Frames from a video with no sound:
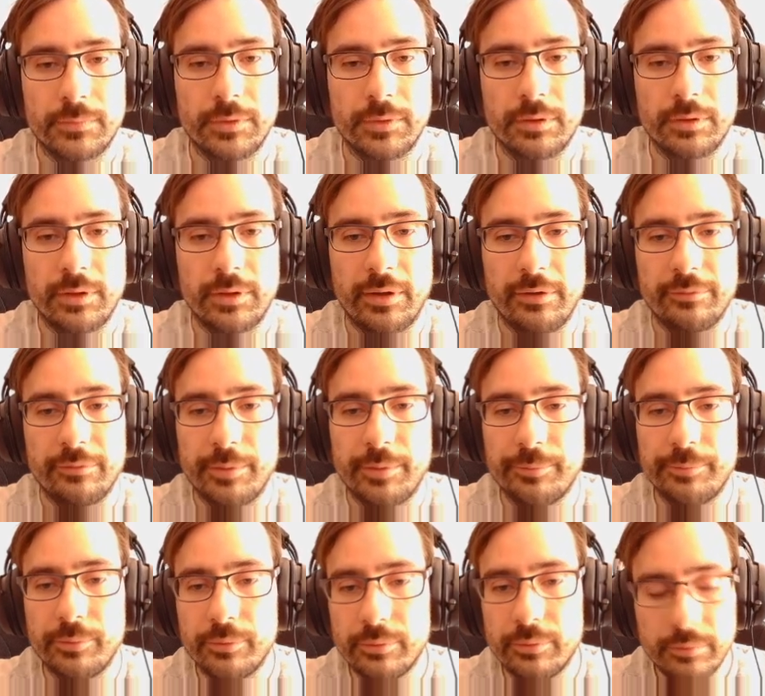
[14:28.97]
Here's my
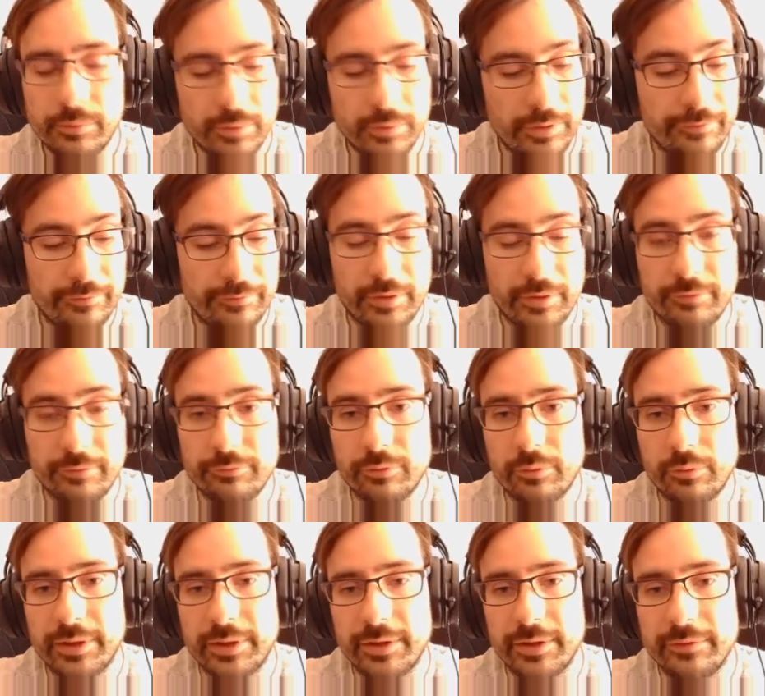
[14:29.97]
ball. If I
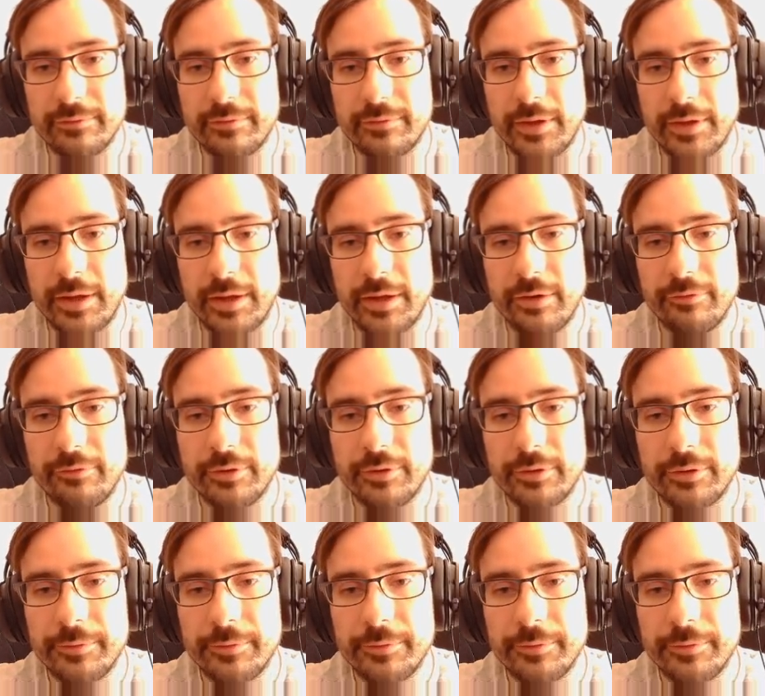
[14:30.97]
roll it into that area,